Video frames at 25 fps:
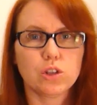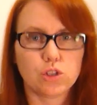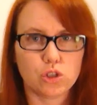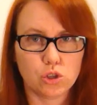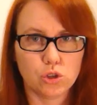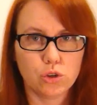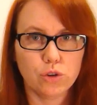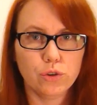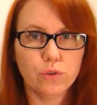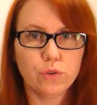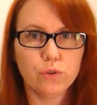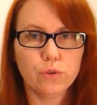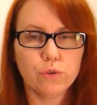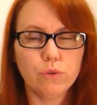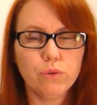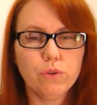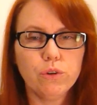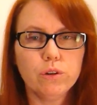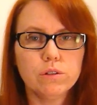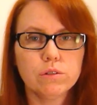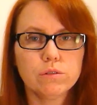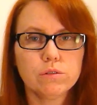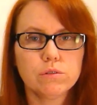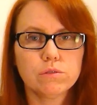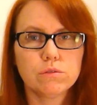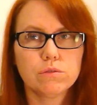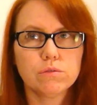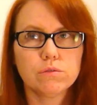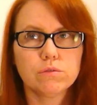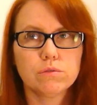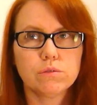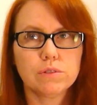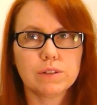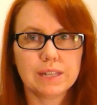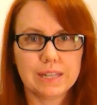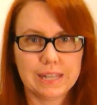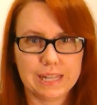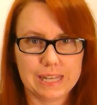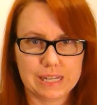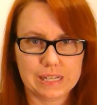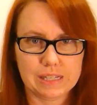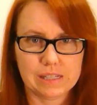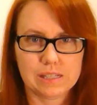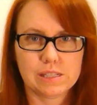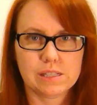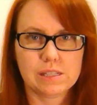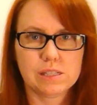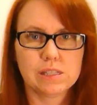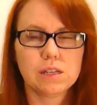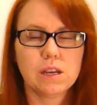two
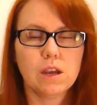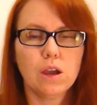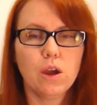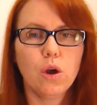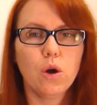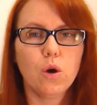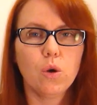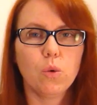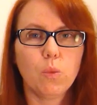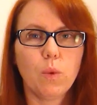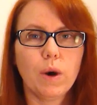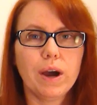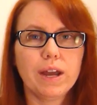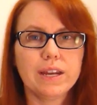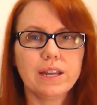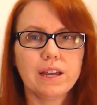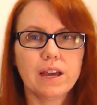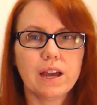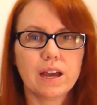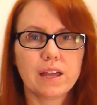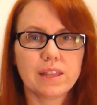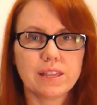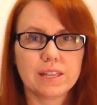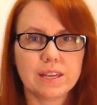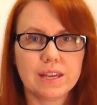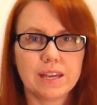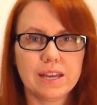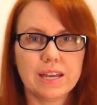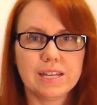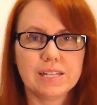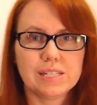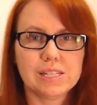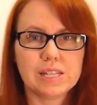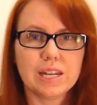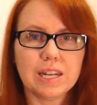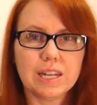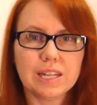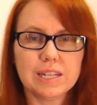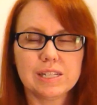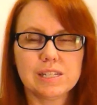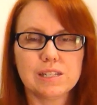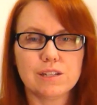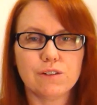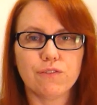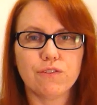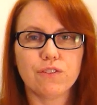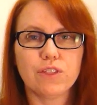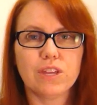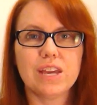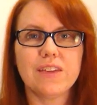lists. One is the
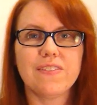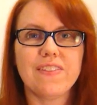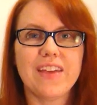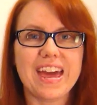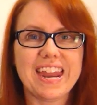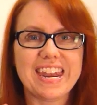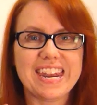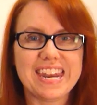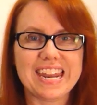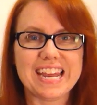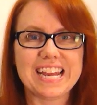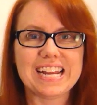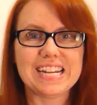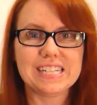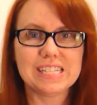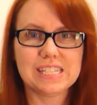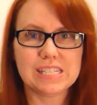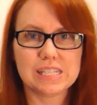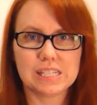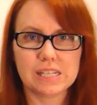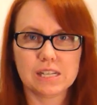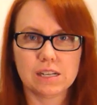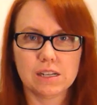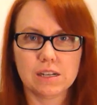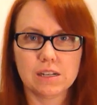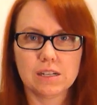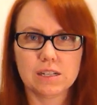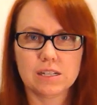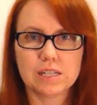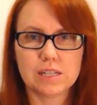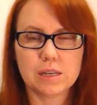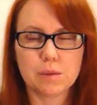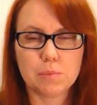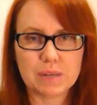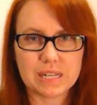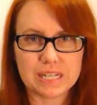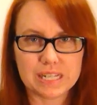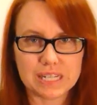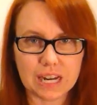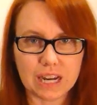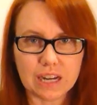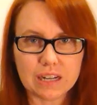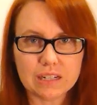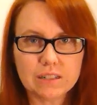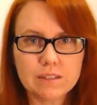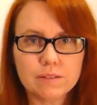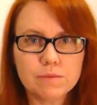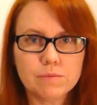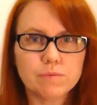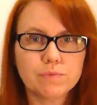list of thing that needs to be
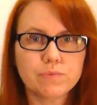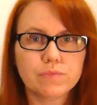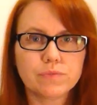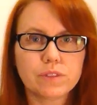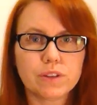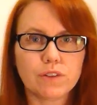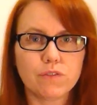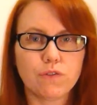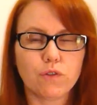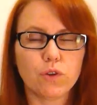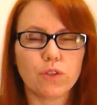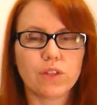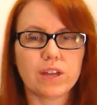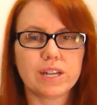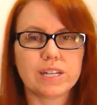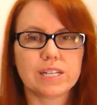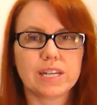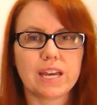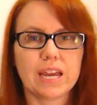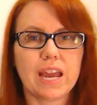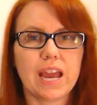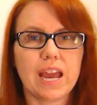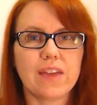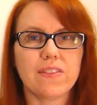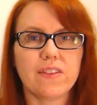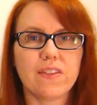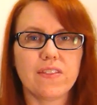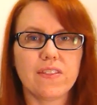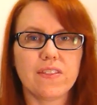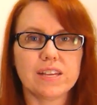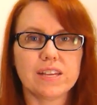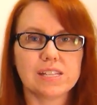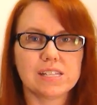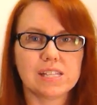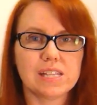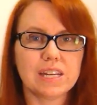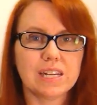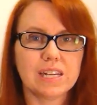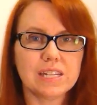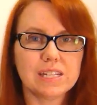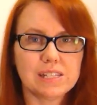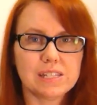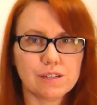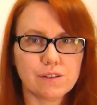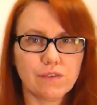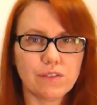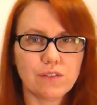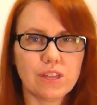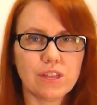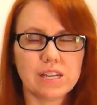done for that day, and then there's the
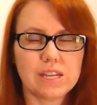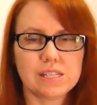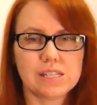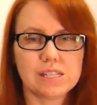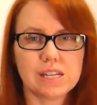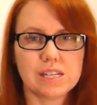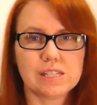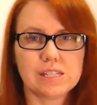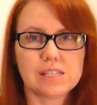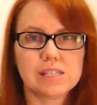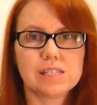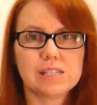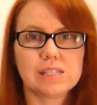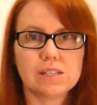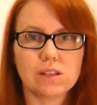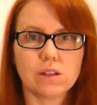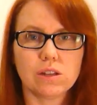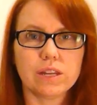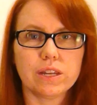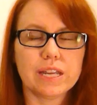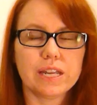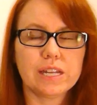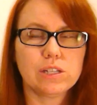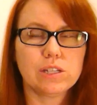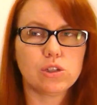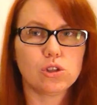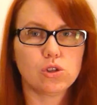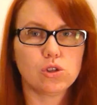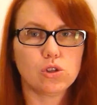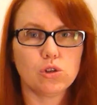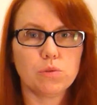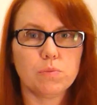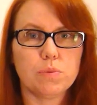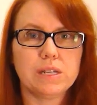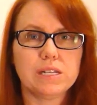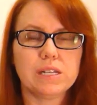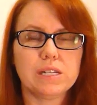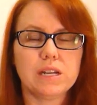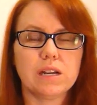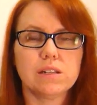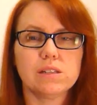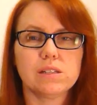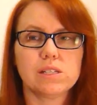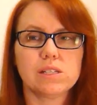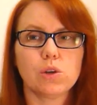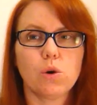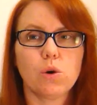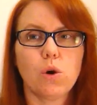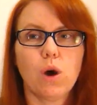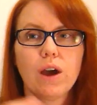list of things that still needs to be
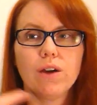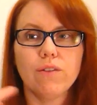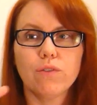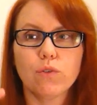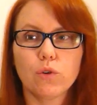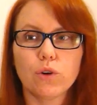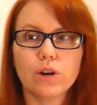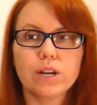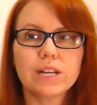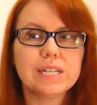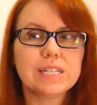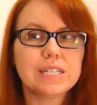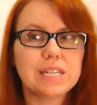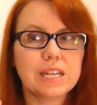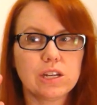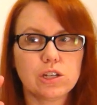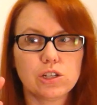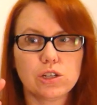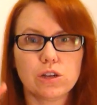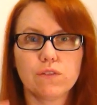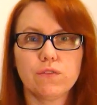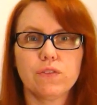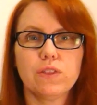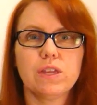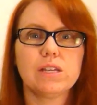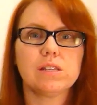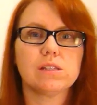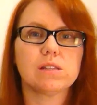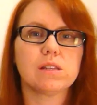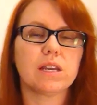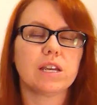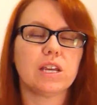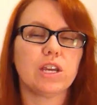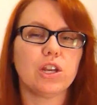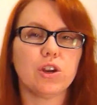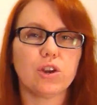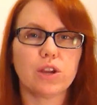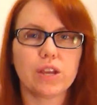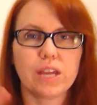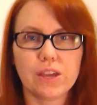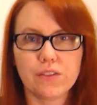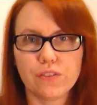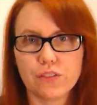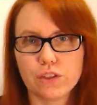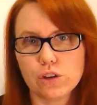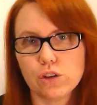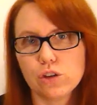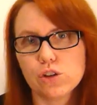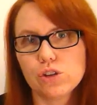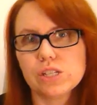done. So I've already ticked off things like, you know, get
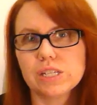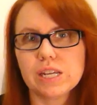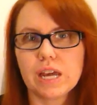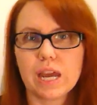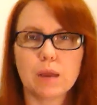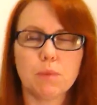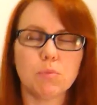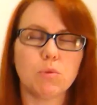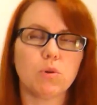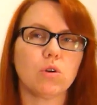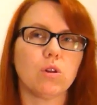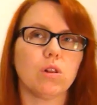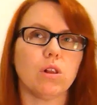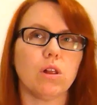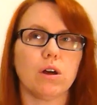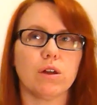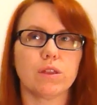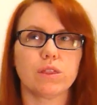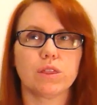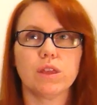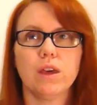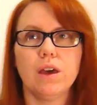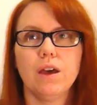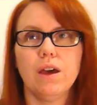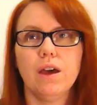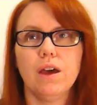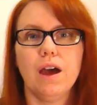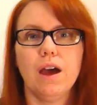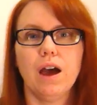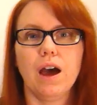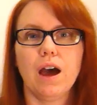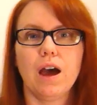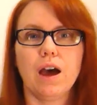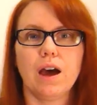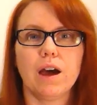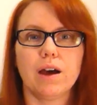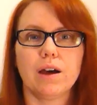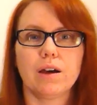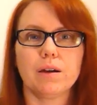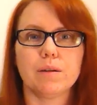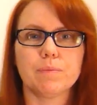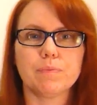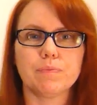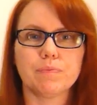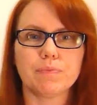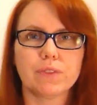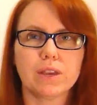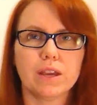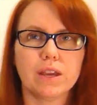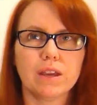the new tablecloth,
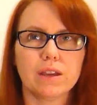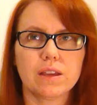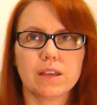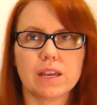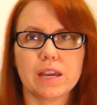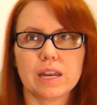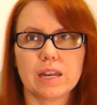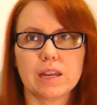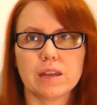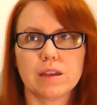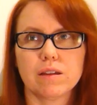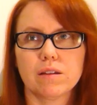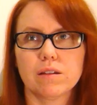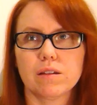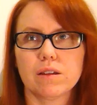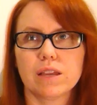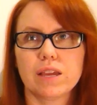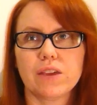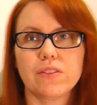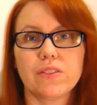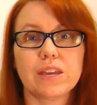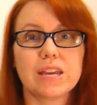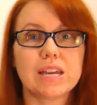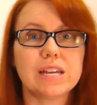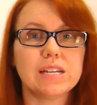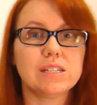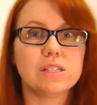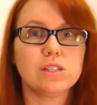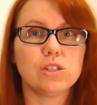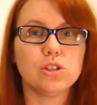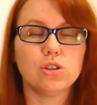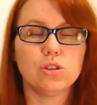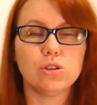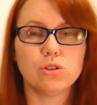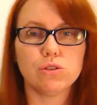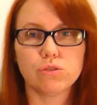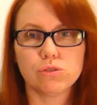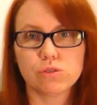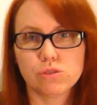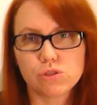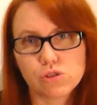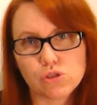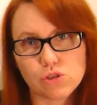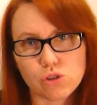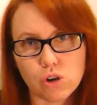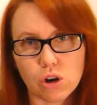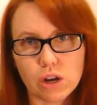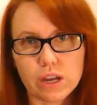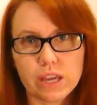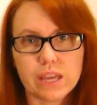get the kids' new
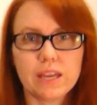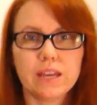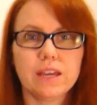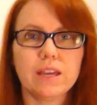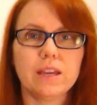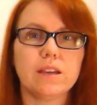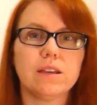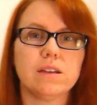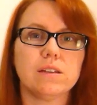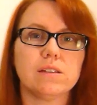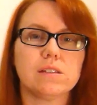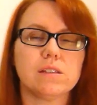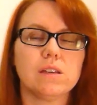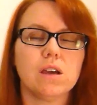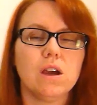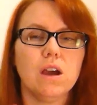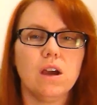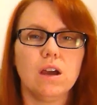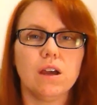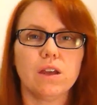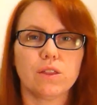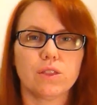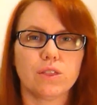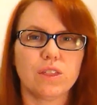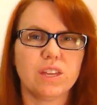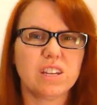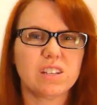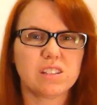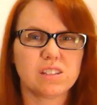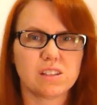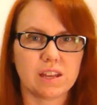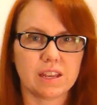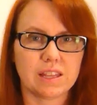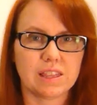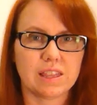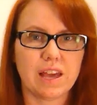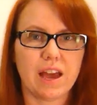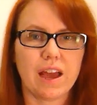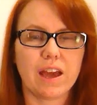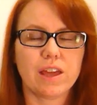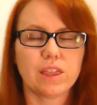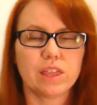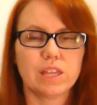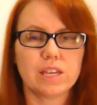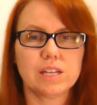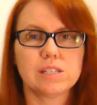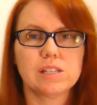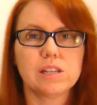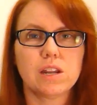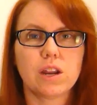stockings, things like that.
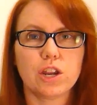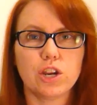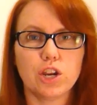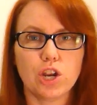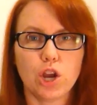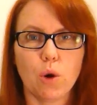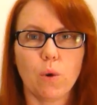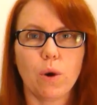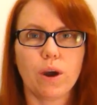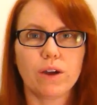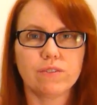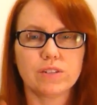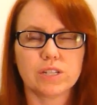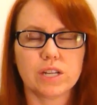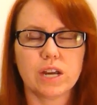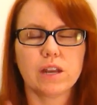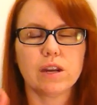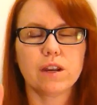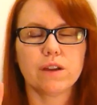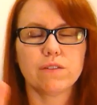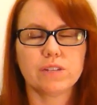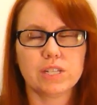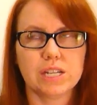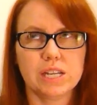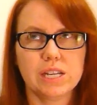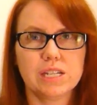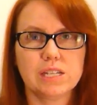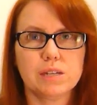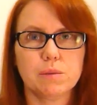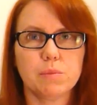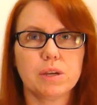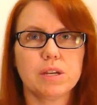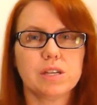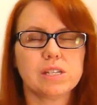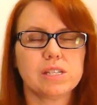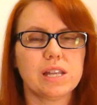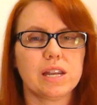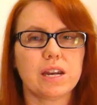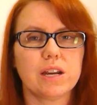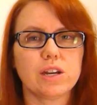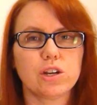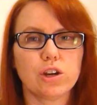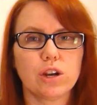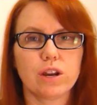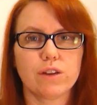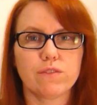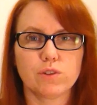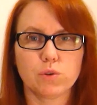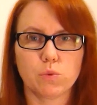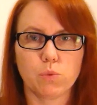Things that I know I've done, I've ticked it because then I
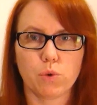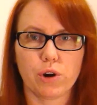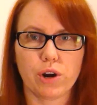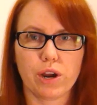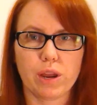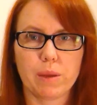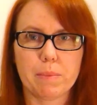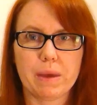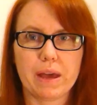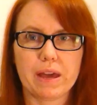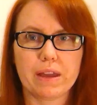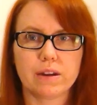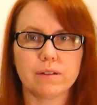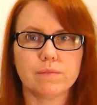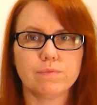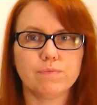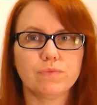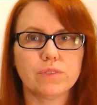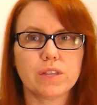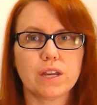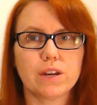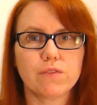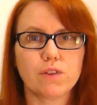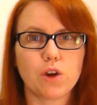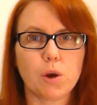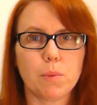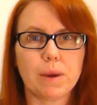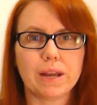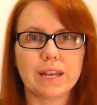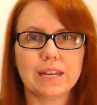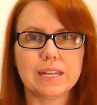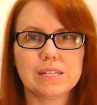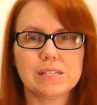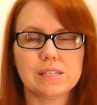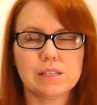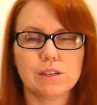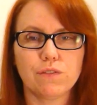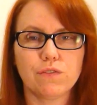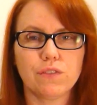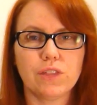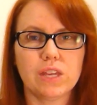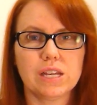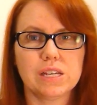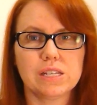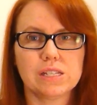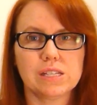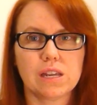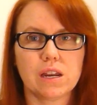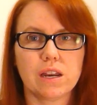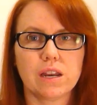don't have to worry about it. Now I've got my list of
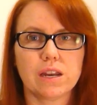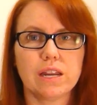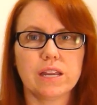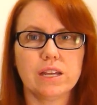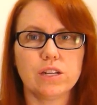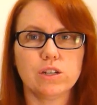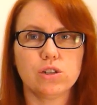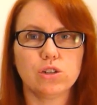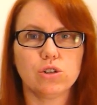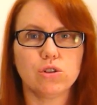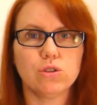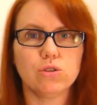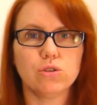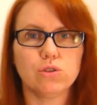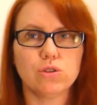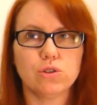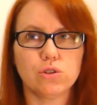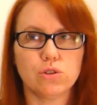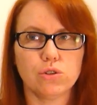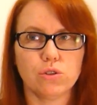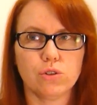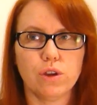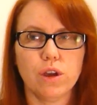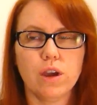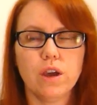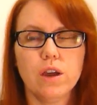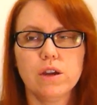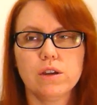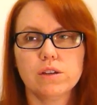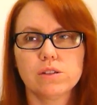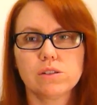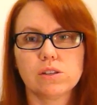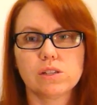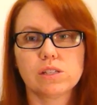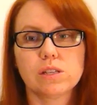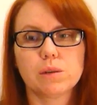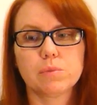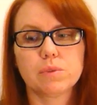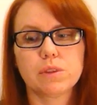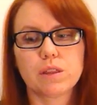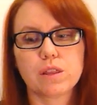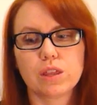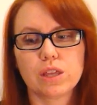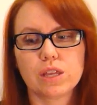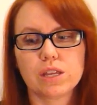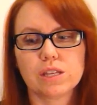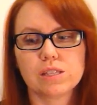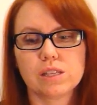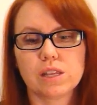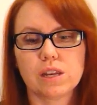things that I need to do. So some of the
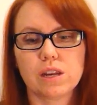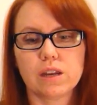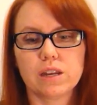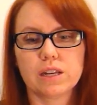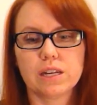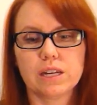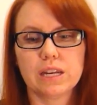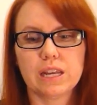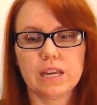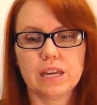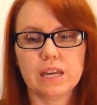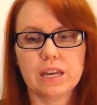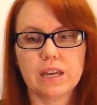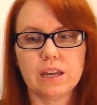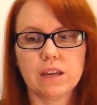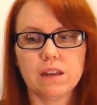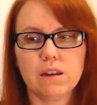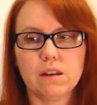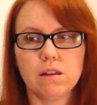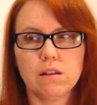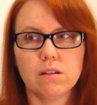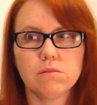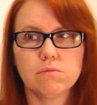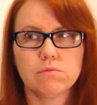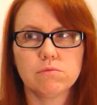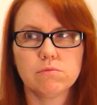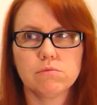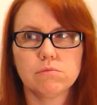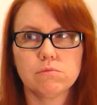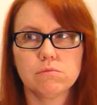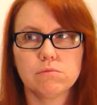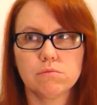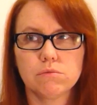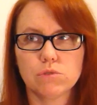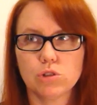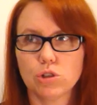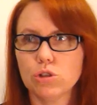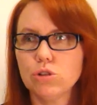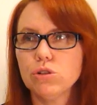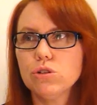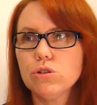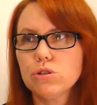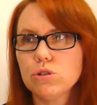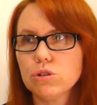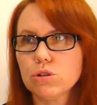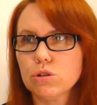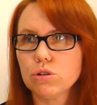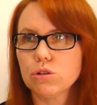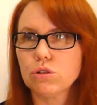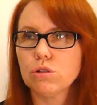things that I need to
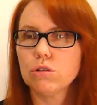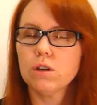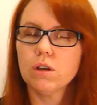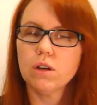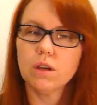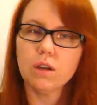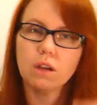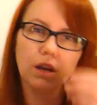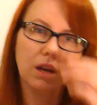do,